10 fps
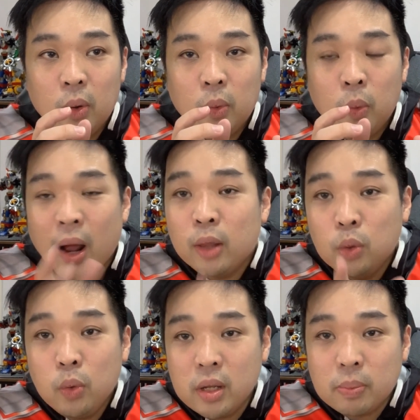what I
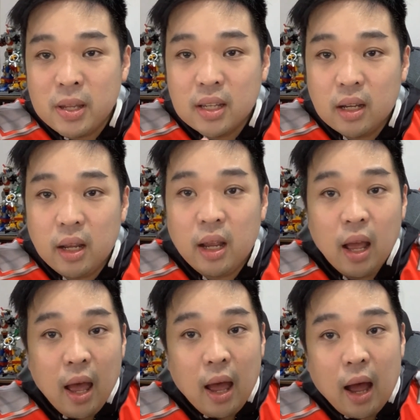do is basically
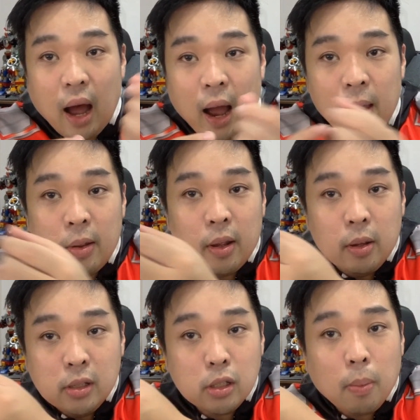I
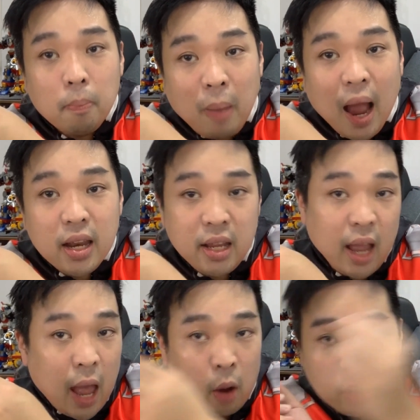just buy the
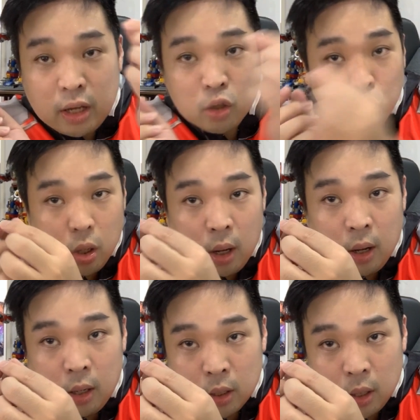LED
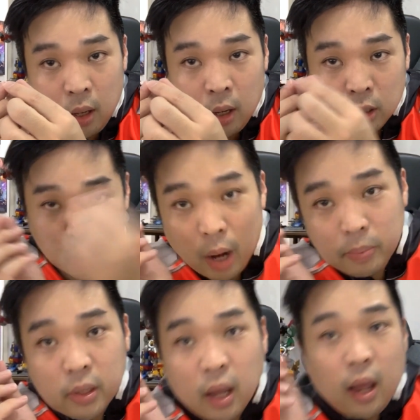
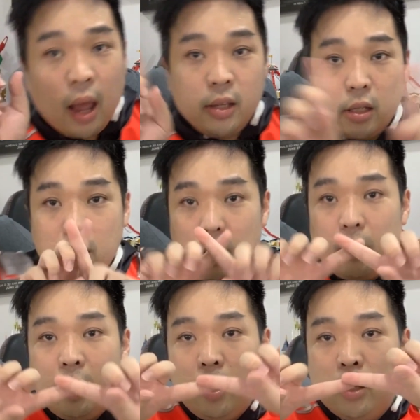stripes and just
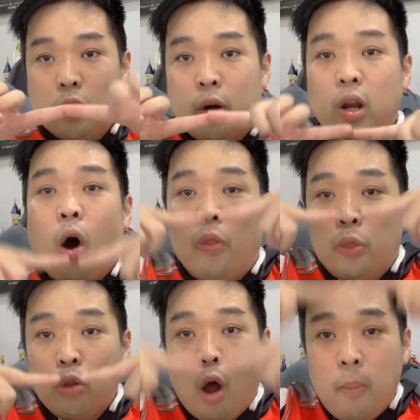install it
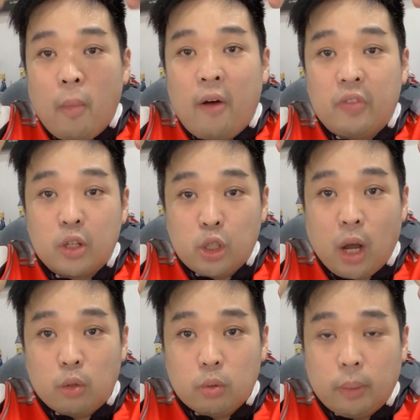on top of the
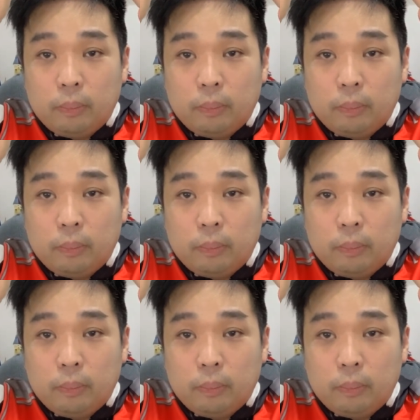shelf.